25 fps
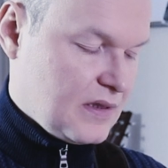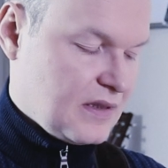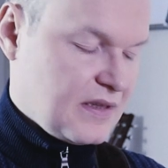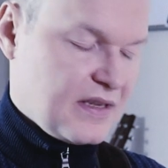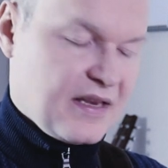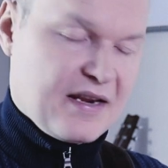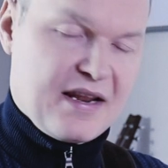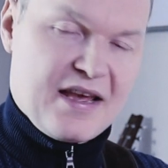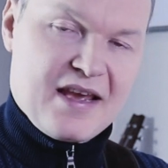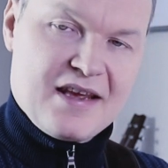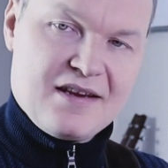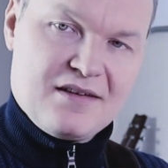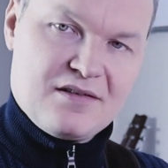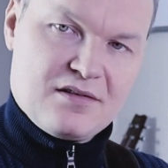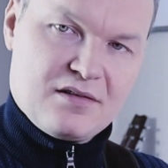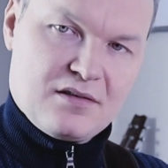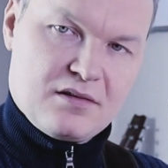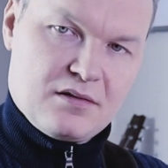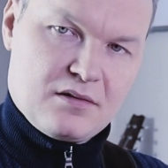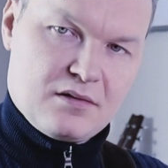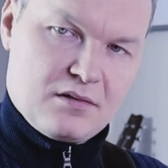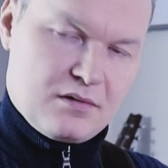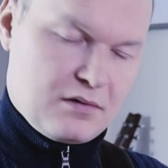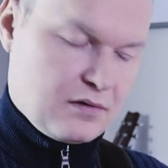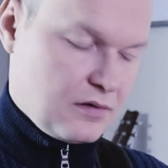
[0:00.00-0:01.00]
Then 8,
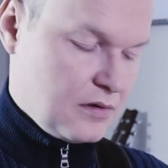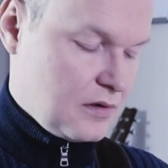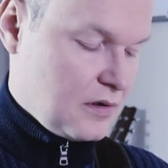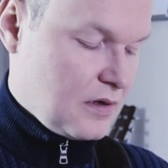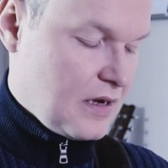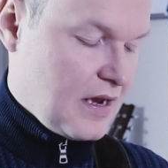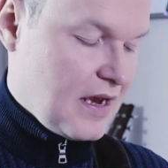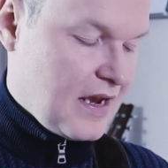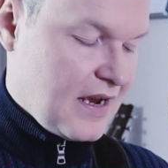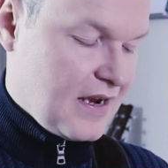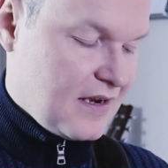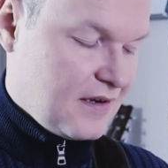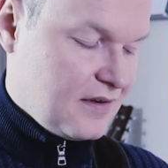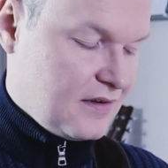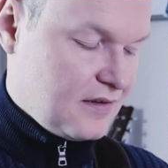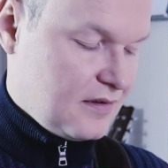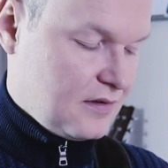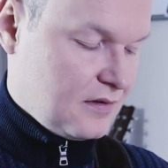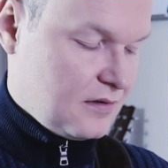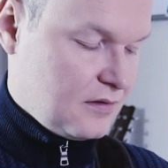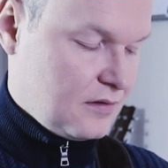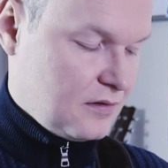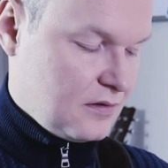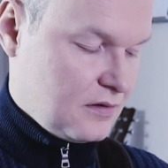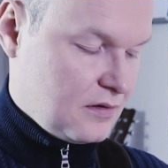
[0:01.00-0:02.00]

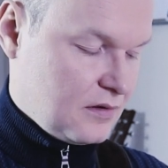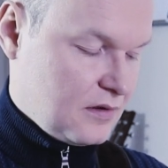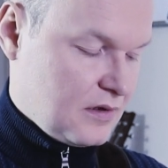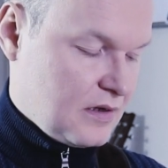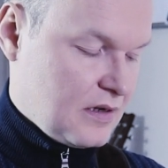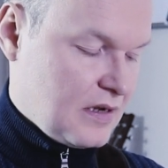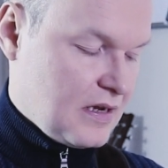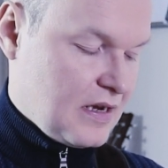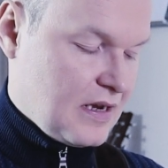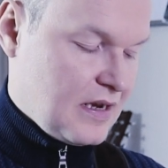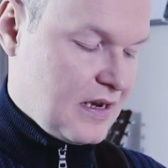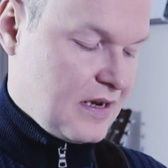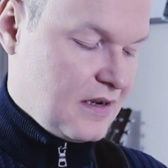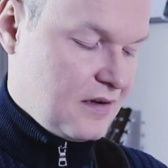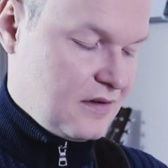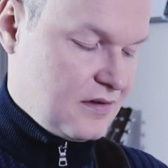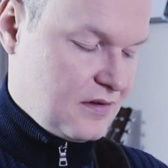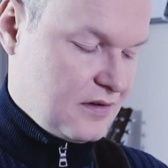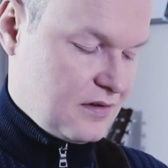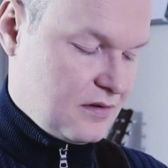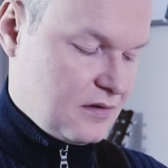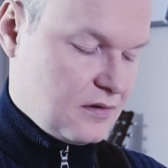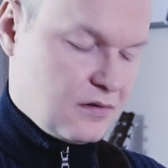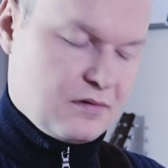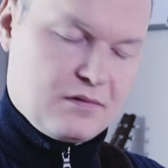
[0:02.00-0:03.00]
8, 8.